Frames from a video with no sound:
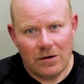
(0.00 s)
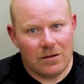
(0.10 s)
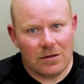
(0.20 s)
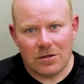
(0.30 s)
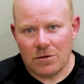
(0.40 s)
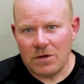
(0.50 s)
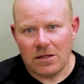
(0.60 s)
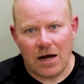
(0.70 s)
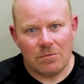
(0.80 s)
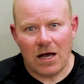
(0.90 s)
Now, that doesn't mean
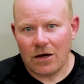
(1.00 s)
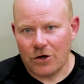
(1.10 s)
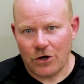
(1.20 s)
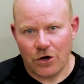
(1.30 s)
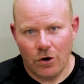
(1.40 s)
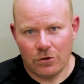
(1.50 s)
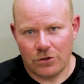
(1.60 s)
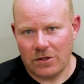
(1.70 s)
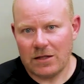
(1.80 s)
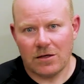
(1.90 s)
that I'm not going to coach,
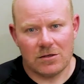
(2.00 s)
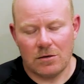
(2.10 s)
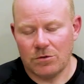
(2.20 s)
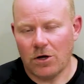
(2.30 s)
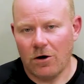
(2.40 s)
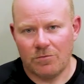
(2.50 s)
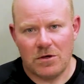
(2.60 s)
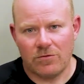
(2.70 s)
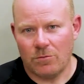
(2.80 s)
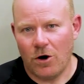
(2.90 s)
or that doesn't absolve
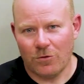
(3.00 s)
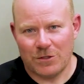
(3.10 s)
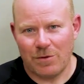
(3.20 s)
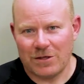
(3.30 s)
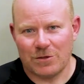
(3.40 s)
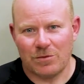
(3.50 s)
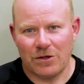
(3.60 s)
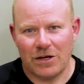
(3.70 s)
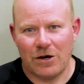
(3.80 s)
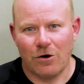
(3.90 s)
me from all
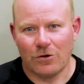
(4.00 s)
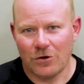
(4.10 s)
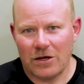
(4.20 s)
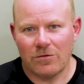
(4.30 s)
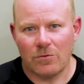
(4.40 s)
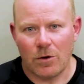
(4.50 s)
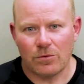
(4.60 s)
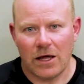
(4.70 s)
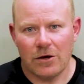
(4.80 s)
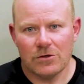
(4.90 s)
responsibility and all learning from our
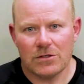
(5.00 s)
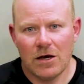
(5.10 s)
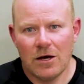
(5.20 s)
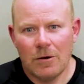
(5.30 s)
players,